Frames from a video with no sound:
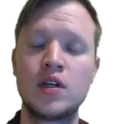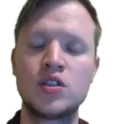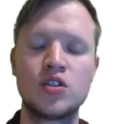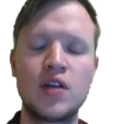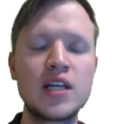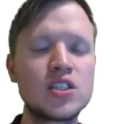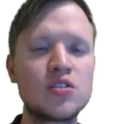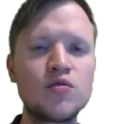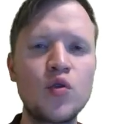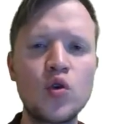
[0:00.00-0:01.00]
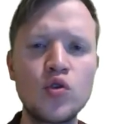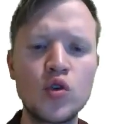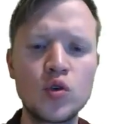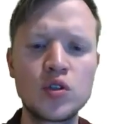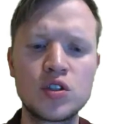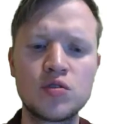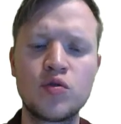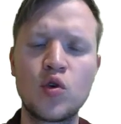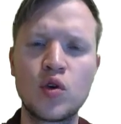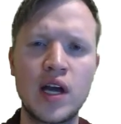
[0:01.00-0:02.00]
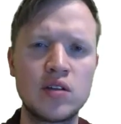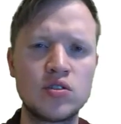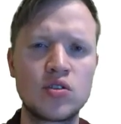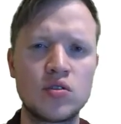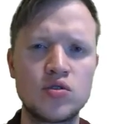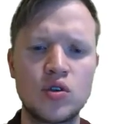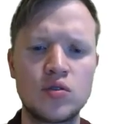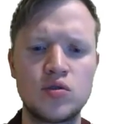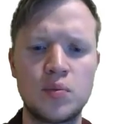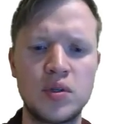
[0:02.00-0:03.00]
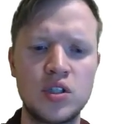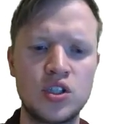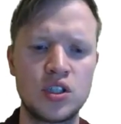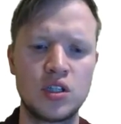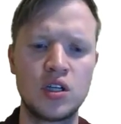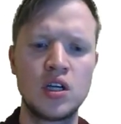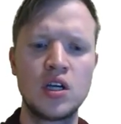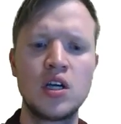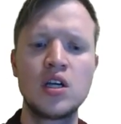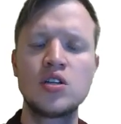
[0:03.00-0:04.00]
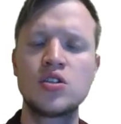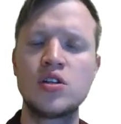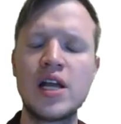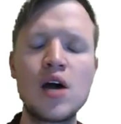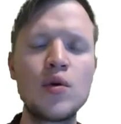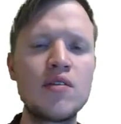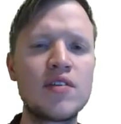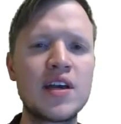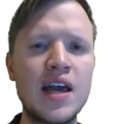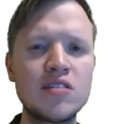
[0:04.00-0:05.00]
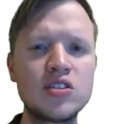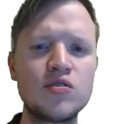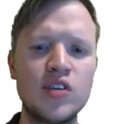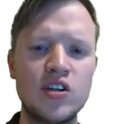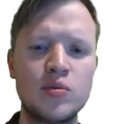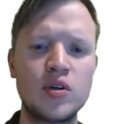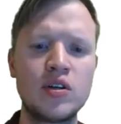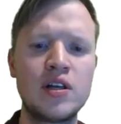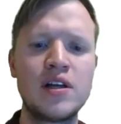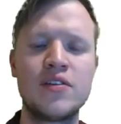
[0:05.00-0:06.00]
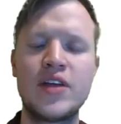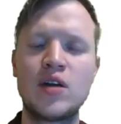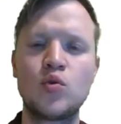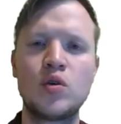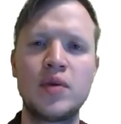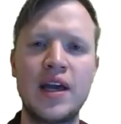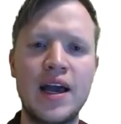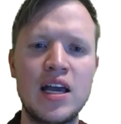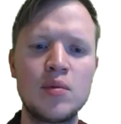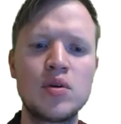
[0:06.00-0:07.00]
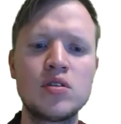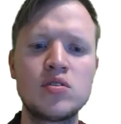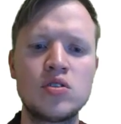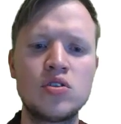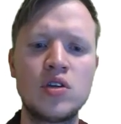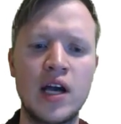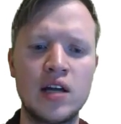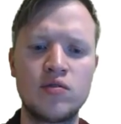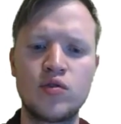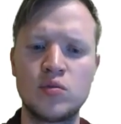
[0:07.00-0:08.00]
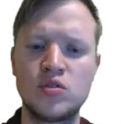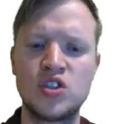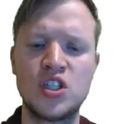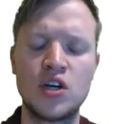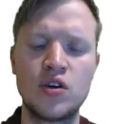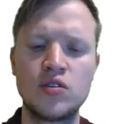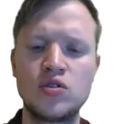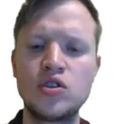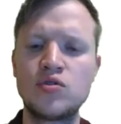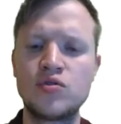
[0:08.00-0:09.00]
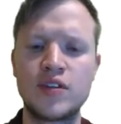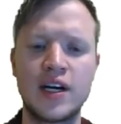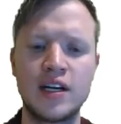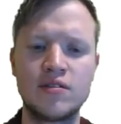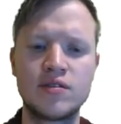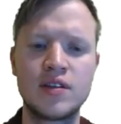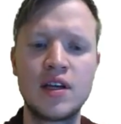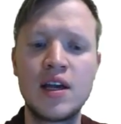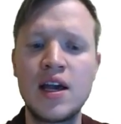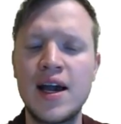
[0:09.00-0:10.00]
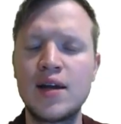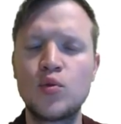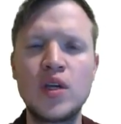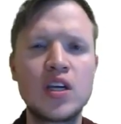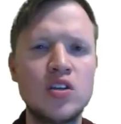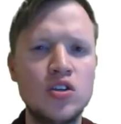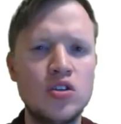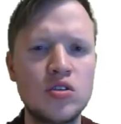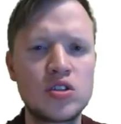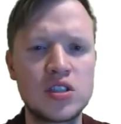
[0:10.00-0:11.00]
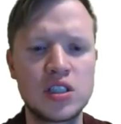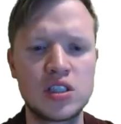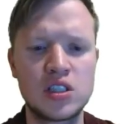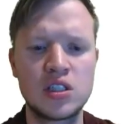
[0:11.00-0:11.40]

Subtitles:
So that's the four rules for counter-controlled repetition. So now we have a counter variable that will be able to count from 0 to 5. And we can use this